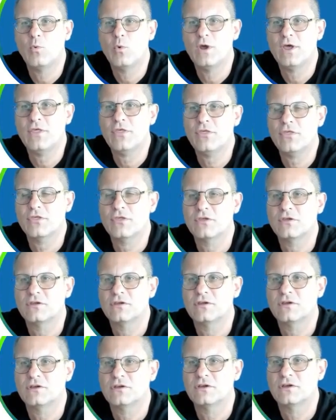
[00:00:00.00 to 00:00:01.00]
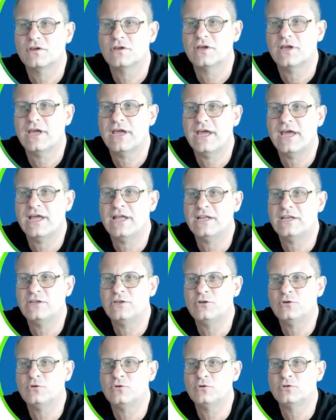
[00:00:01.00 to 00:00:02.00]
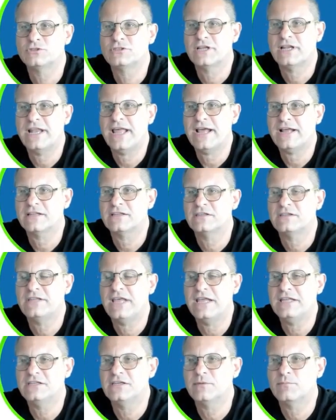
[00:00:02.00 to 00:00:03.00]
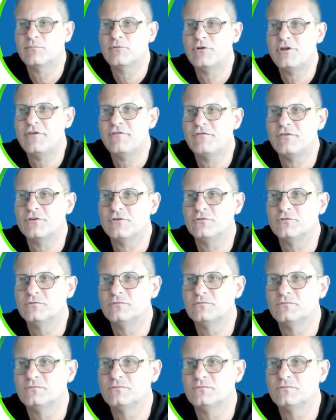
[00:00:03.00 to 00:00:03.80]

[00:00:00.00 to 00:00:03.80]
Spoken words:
With and you select Data Preview.